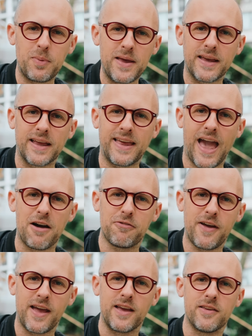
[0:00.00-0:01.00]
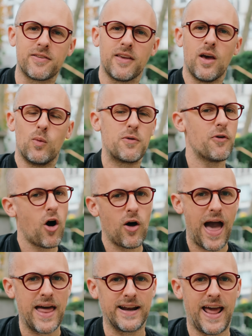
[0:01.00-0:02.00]
being in cafes, we've all
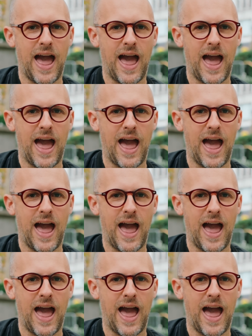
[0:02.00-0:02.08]
had it